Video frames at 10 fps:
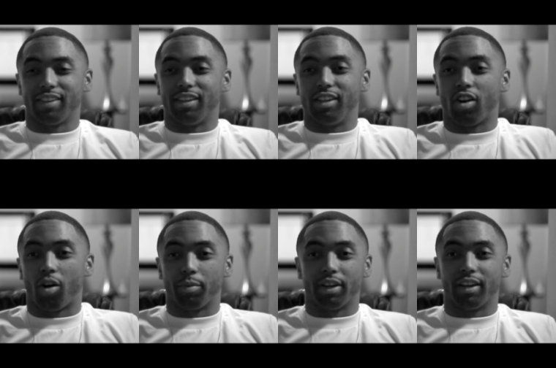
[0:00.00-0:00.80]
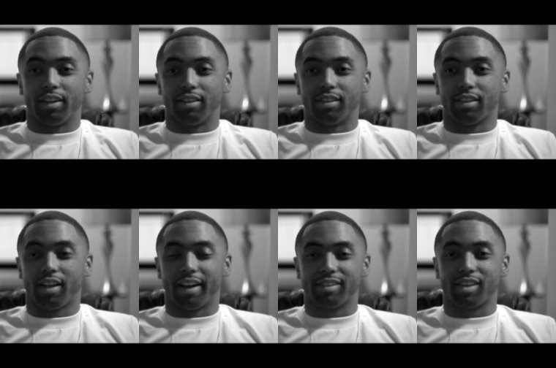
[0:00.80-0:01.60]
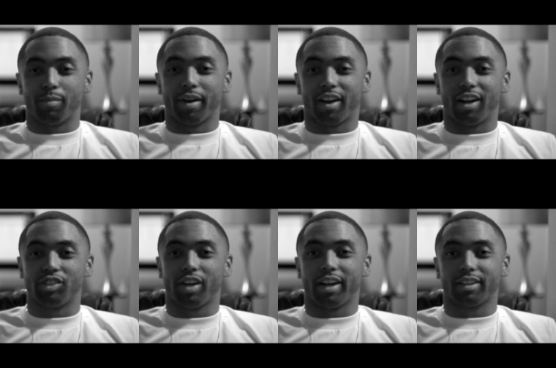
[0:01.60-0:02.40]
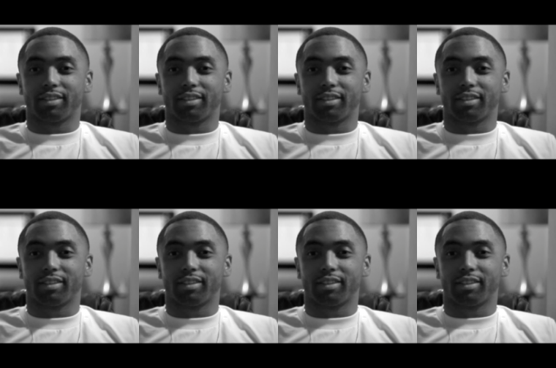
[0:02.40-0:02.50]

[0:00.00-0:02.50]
and then he called me in, and I signed my contract